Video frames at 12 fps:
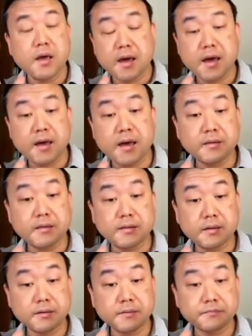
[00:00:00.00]
And
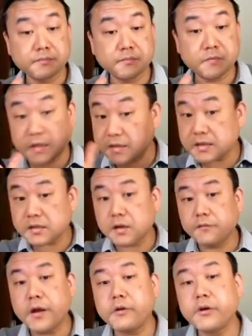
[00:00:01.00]
this is a
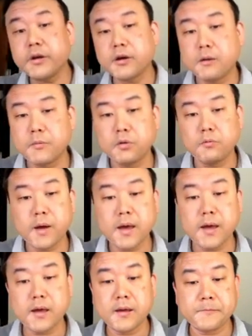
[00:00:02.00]
very common
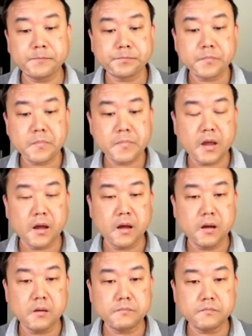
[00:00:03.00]
way
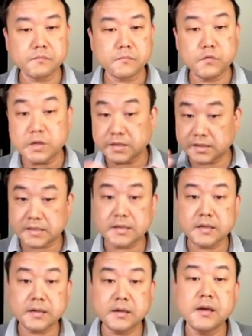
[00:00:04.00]
um, we
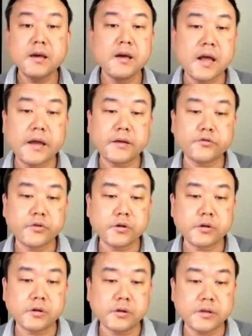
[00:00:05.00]
see
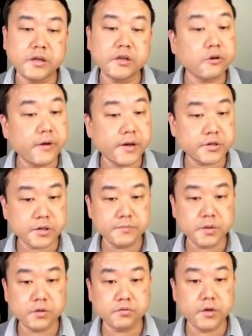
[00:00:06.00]
electrical interaction
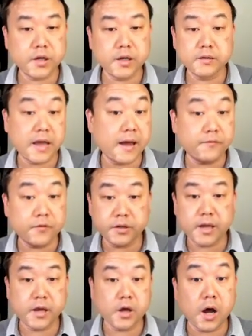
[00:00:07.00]
between
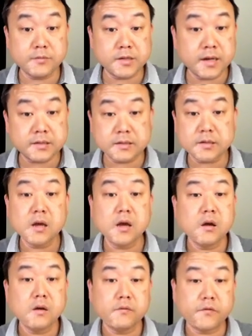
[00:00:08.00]
everyday objects
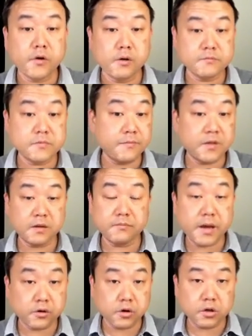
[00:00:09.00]
from something
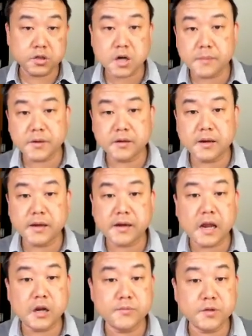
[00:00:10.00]
macroscopic like
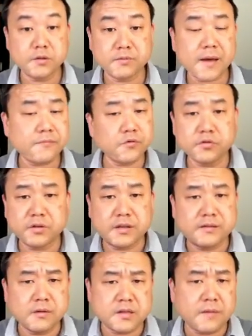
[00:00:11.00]
aluminum tap to
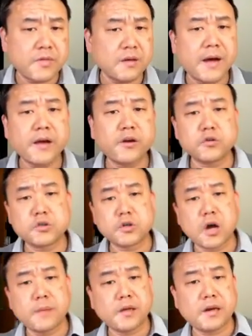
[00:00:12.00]
something
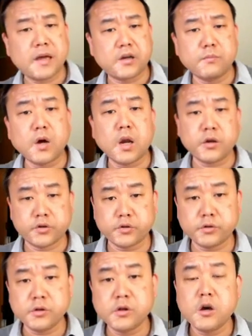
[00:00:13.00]
microscopic like a
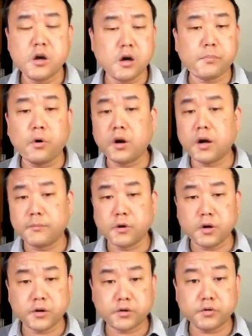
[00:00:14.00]
molecule, a polar
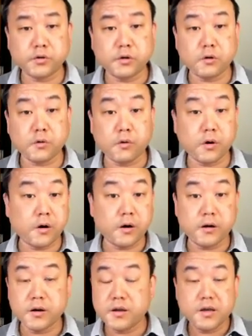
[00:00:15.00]
molecule,
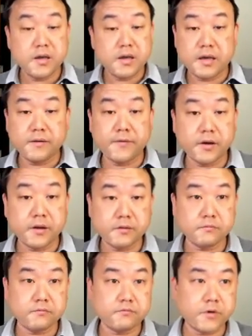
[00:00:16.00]
or
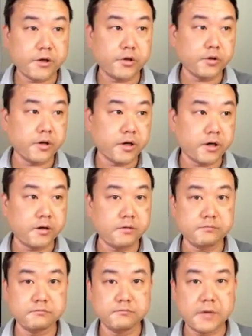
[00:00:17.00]
even regular,
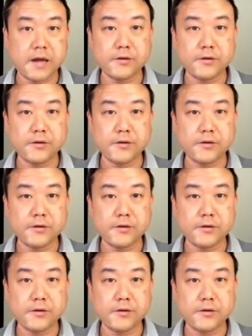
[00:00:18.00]
I